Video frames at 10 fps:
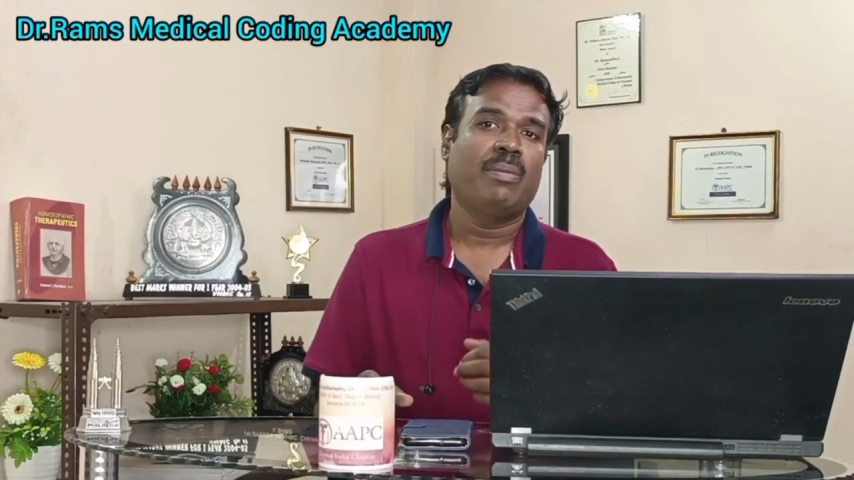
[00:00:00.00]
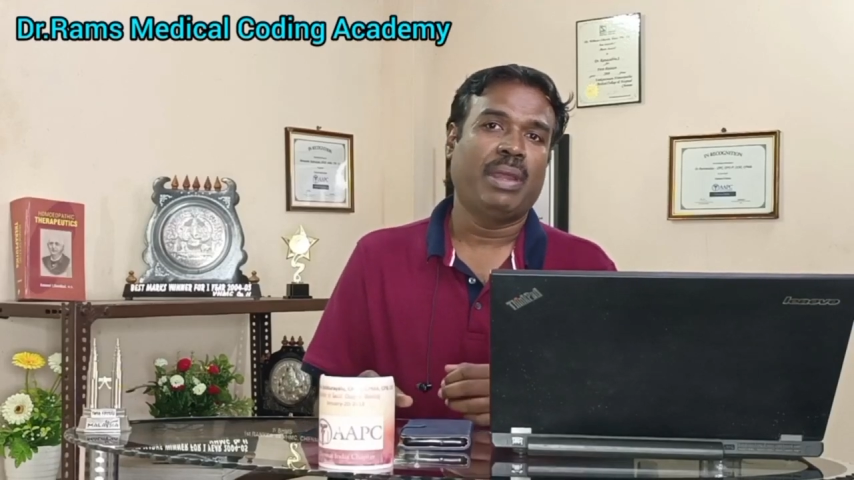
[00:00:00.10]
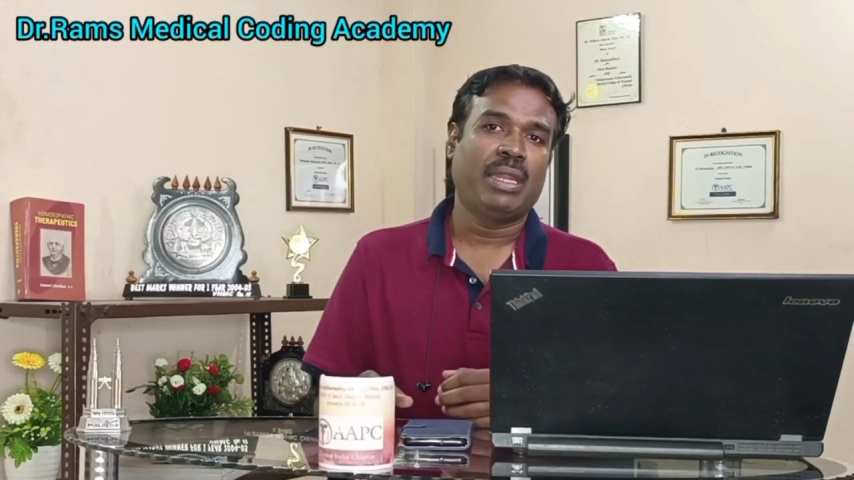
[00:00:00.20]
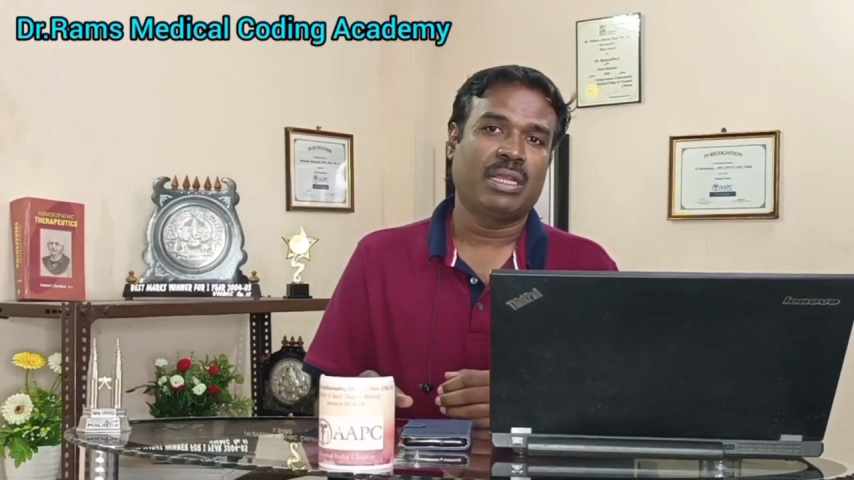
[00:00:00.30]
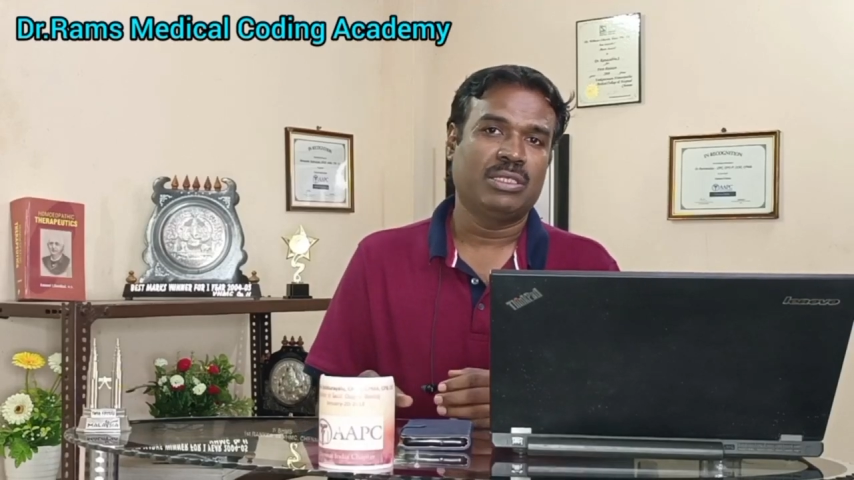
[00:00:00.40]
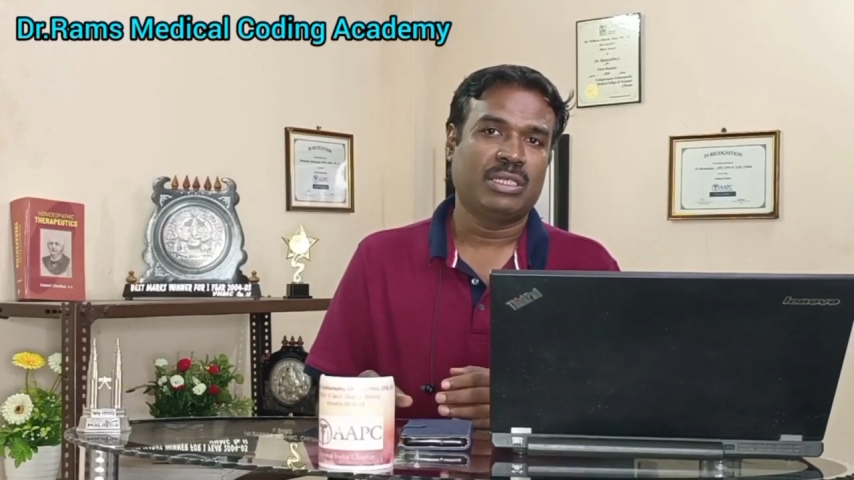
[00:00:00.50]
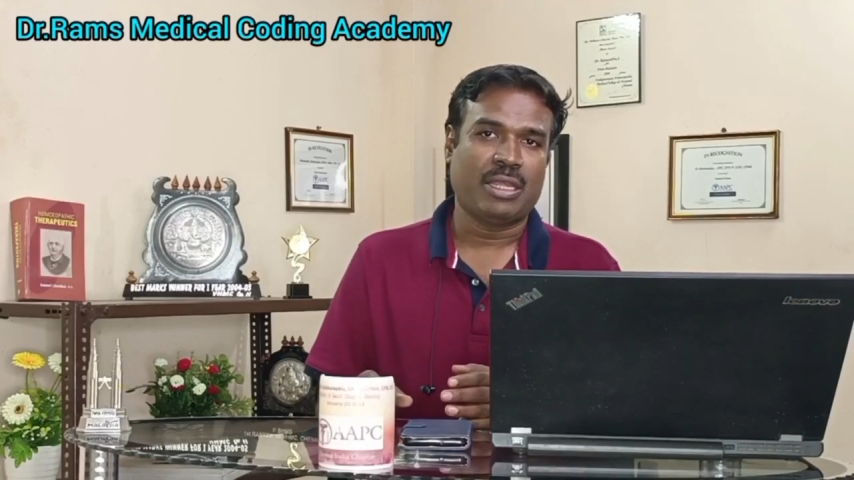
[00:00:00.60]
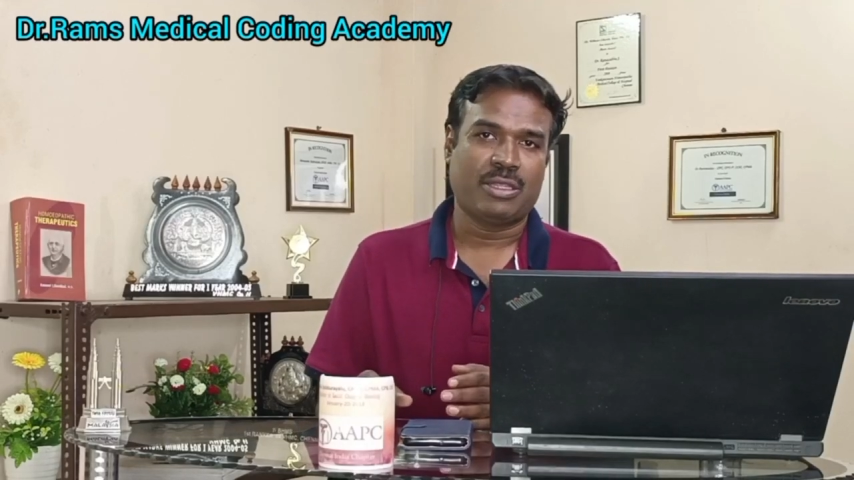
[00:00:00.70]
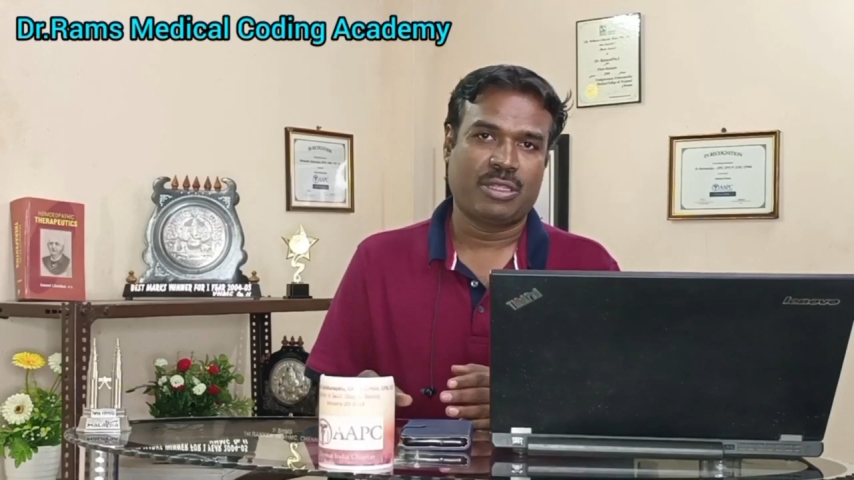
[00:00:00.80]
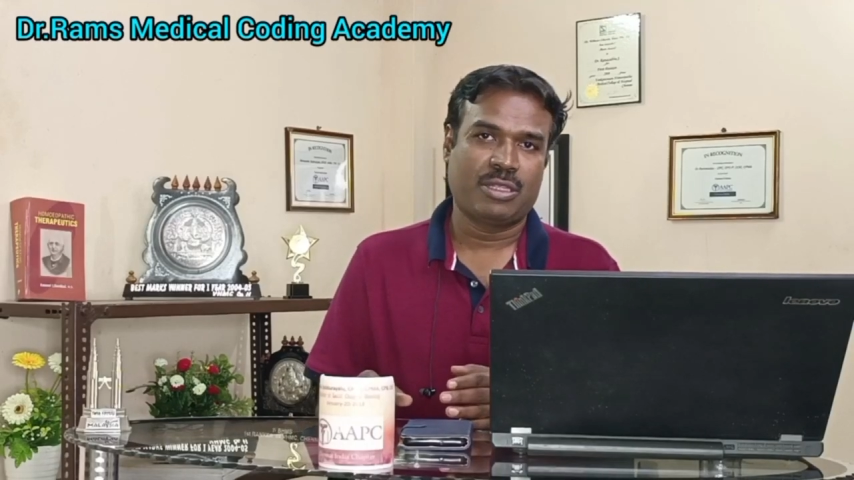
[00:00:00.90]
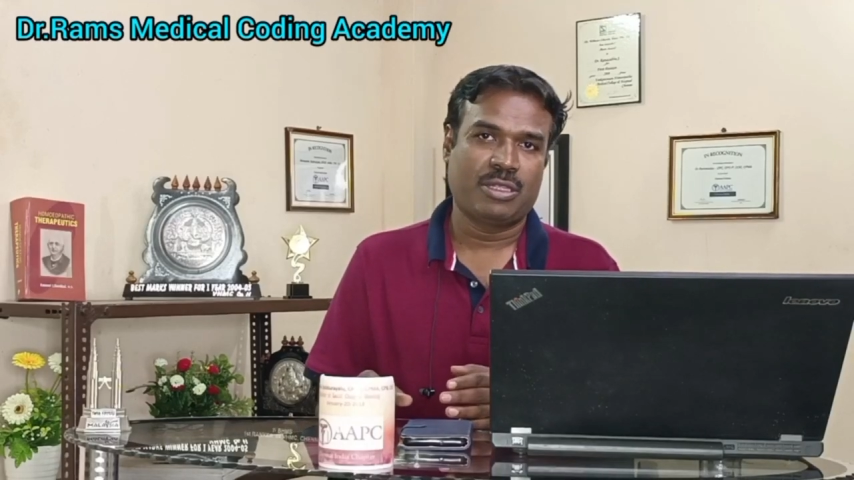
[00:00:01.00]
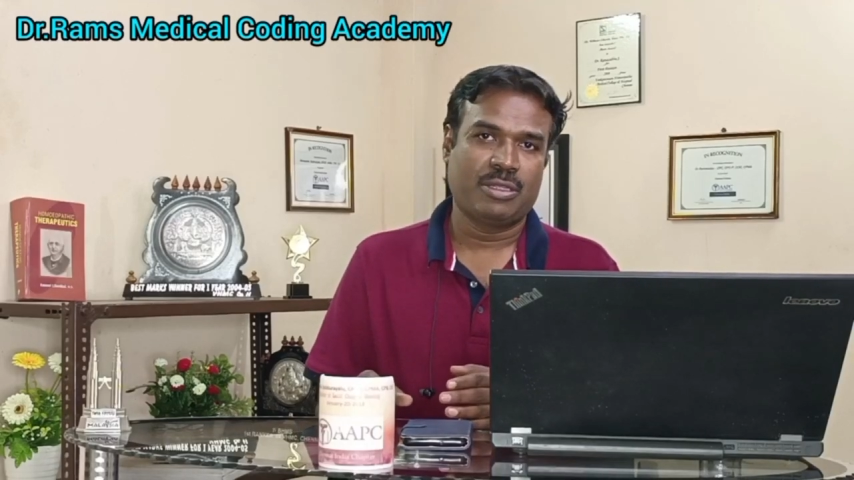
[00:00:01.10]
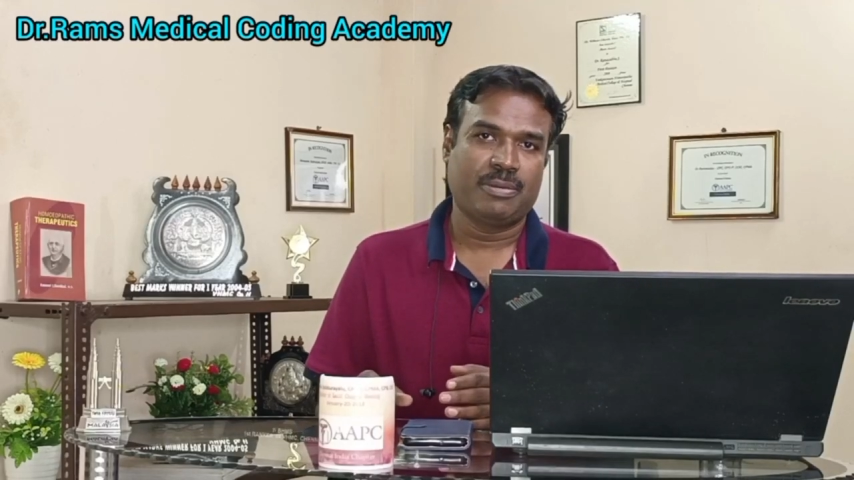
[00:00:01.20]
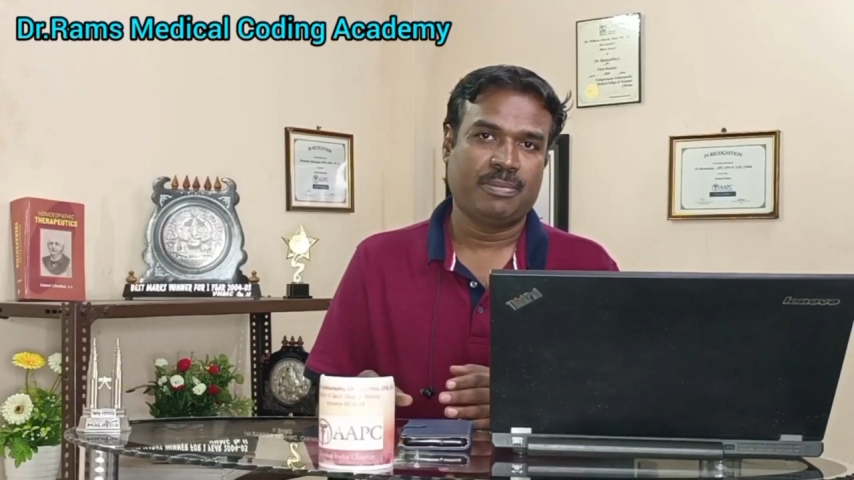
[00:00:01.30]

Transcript: medical tests.